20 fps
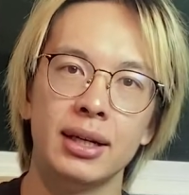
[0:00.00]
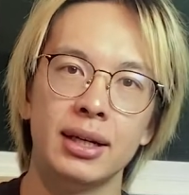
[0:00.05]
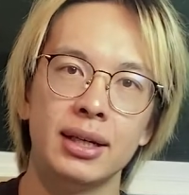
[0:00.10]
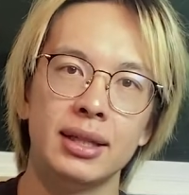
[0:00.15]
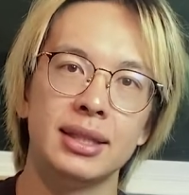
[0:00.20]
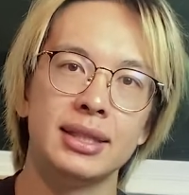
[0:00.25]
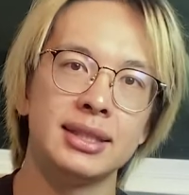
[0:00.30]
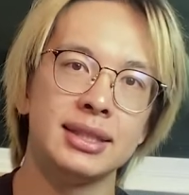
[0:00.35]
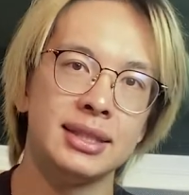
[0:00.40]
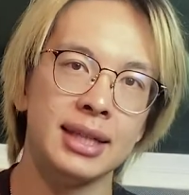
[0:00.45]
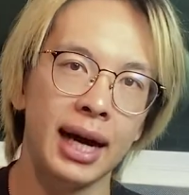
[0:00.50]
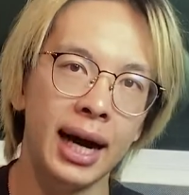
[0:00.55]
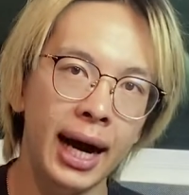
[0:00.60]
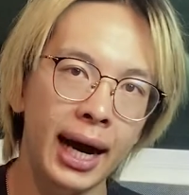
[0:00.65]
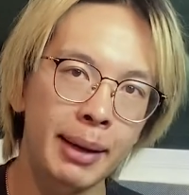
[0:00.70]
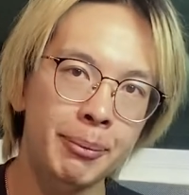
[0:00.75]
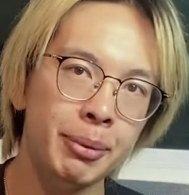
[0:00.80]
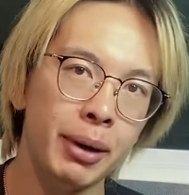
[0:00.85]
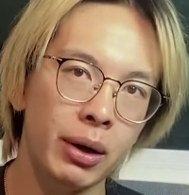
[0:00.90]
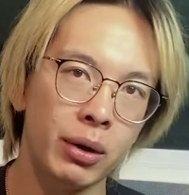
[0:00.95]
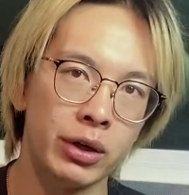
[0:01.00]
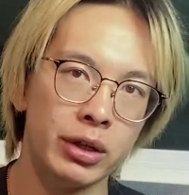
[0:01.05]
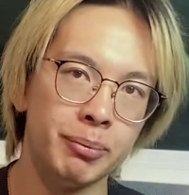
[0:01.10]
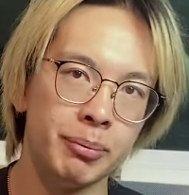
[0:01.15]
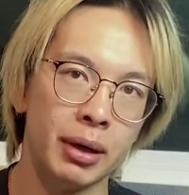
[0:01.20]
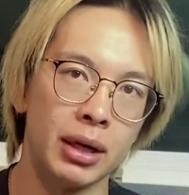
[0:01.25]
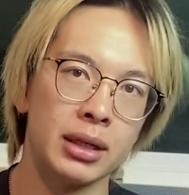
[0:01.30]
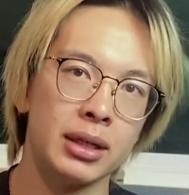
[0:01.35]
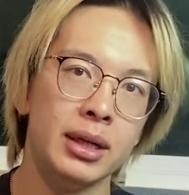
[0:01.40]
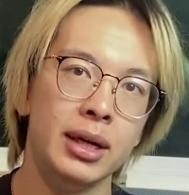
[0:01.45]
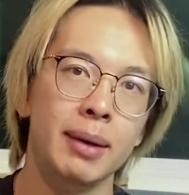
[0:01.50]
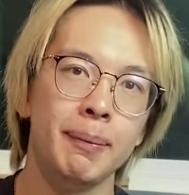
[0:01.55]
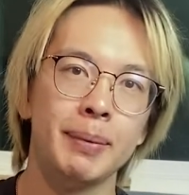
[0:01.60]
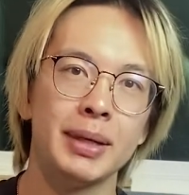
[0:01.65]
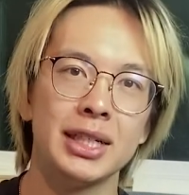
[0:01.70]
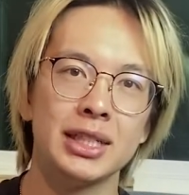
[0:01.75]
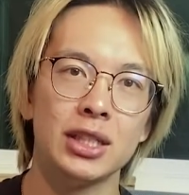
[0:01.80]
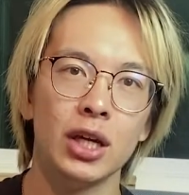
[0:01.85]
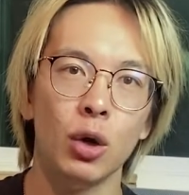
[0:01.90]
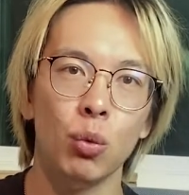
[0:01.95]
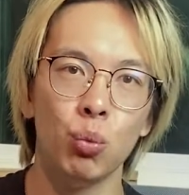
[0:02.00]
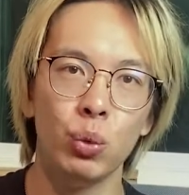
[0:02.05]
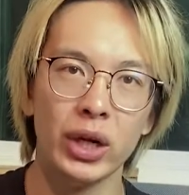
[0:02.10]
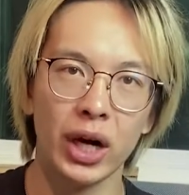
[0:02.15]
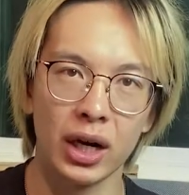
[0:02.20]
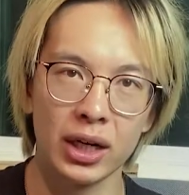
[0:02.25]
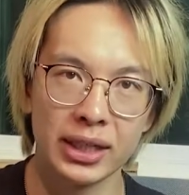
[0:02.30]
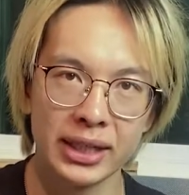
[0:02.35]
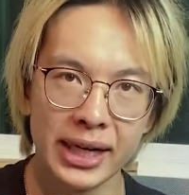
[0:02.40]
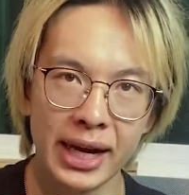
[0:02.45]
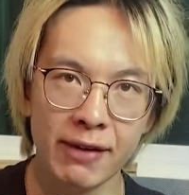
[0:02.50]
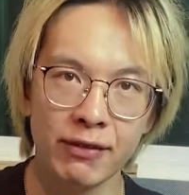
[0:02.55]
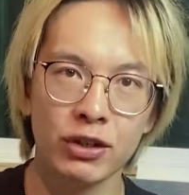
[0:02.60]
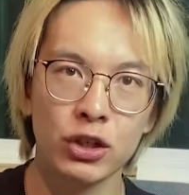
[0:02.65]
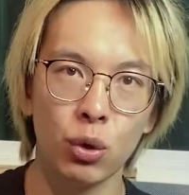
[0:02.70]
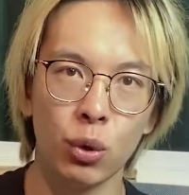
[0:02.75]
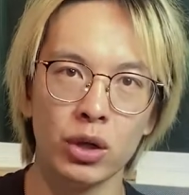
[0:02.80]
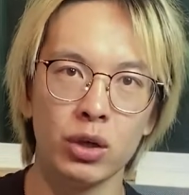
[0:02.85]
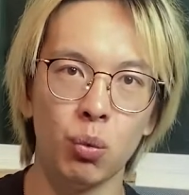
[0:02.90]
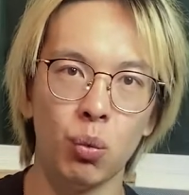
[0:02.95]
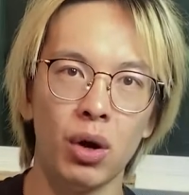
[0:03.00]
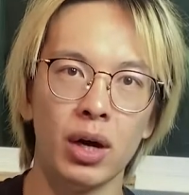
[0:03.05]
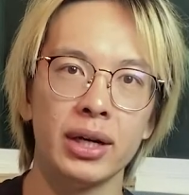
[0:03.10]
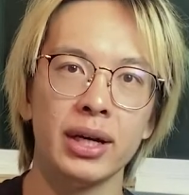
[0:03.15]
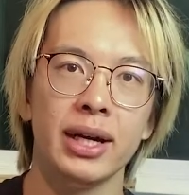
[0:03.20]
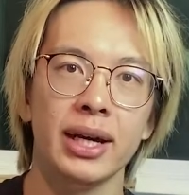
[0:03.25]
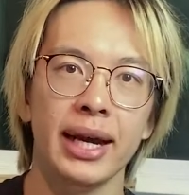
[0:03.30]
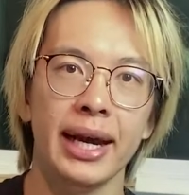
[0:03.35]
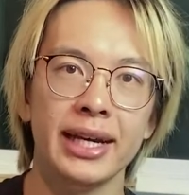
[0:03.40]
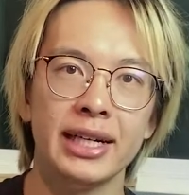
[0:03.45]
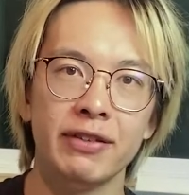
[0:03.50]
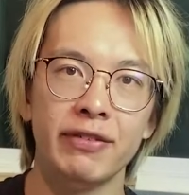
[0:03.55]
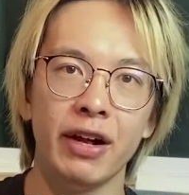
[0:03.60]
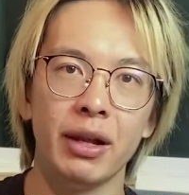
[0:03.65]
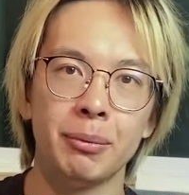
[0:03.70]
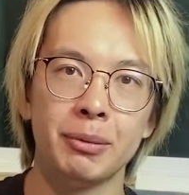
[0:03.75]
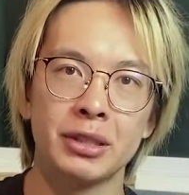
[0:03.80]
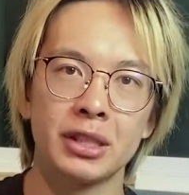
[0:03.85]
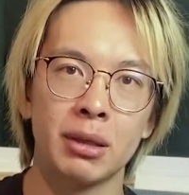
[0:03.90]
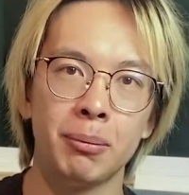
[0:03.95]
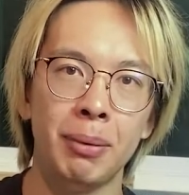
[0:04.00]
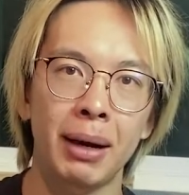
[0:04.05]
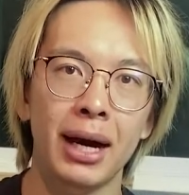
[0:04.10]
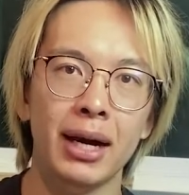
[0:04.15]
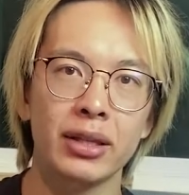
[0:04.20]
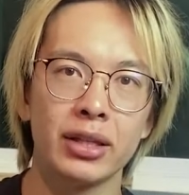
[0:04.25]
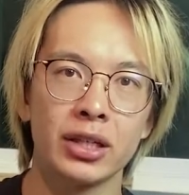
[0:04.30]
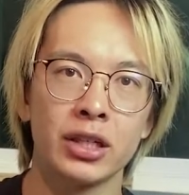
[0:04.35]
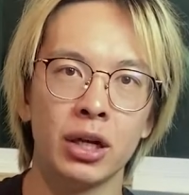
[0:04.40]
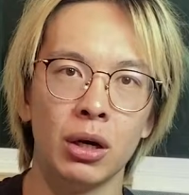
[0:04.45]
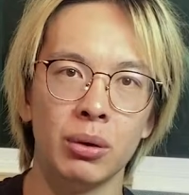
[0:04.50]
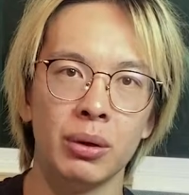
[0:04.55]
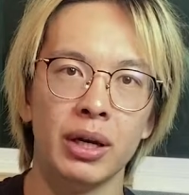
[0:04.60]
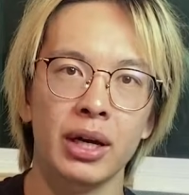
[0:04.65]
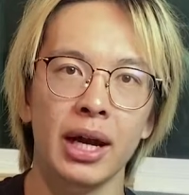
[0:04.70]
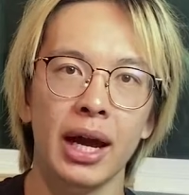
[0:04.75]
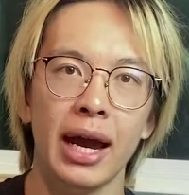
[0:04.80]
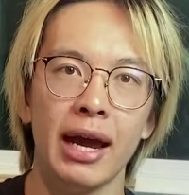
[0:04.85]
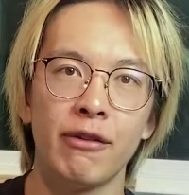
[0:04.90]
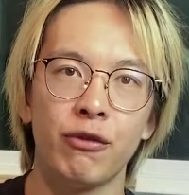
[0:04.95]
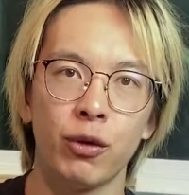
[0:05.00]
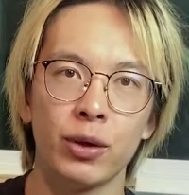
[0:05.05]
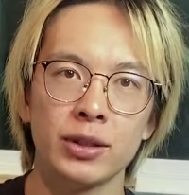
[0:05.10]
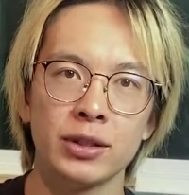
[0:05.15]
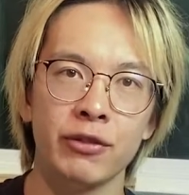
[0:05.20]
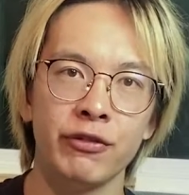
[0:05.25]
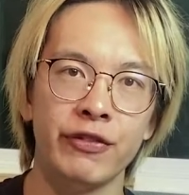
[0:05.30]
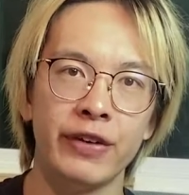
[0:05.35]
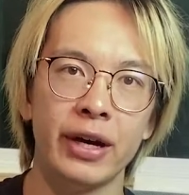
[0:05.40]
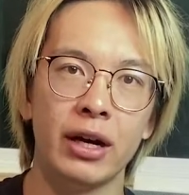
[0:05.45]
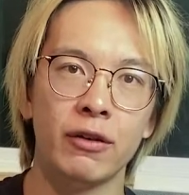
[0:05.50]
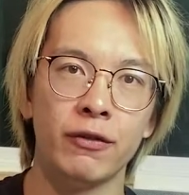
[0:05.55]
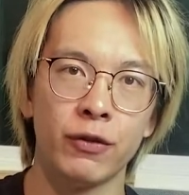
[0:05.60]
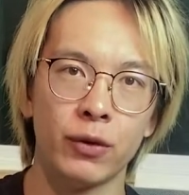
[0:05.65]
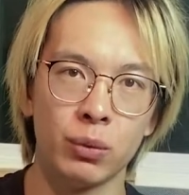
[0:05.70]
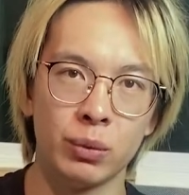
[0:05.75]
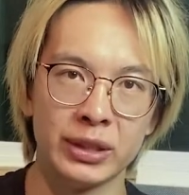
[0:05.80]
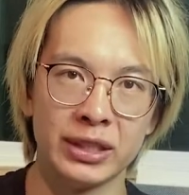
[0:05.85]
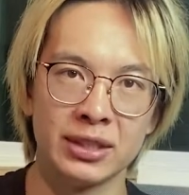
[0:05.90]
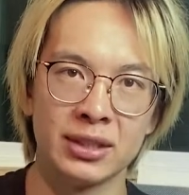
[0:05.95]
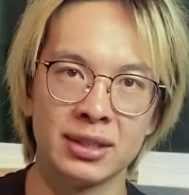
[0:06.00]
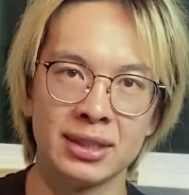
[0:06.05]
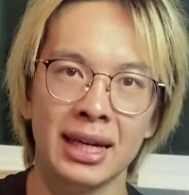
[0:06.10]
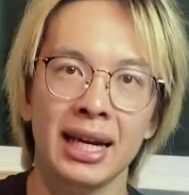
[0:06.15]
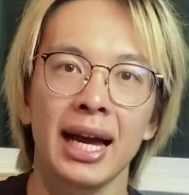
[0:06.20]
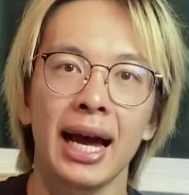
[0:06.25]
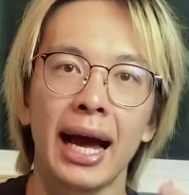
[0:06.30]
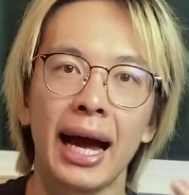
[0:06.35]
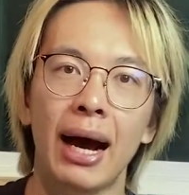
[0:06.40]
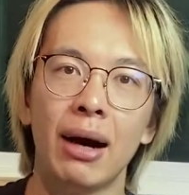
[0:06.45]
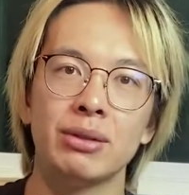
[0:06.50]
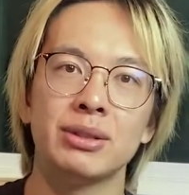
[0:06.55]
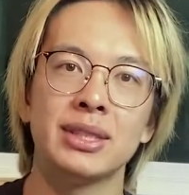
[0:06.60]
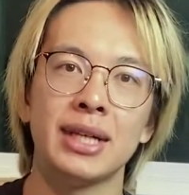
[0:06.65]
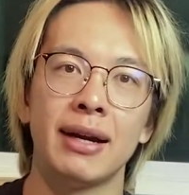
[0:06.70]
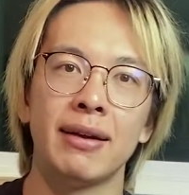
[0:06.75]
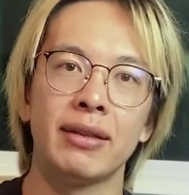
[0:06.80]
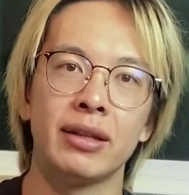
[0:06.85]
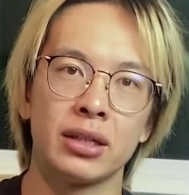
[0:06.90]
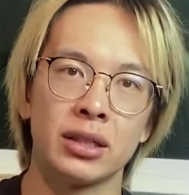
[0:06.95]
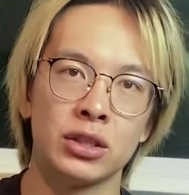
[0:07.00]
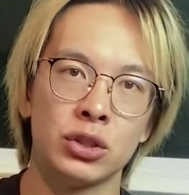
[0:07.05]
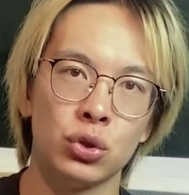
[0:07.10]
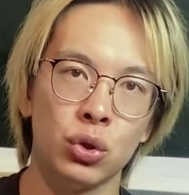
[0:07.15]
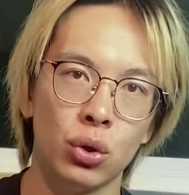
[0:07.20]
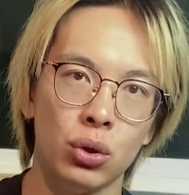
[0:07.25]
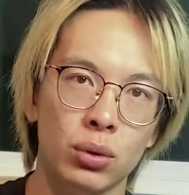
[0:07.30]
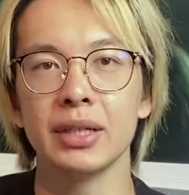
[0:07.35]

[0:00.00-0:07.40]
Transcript: This is a high priority bug because we are never going to want a developer to compile their code and for it to fail for reasons outside of their control.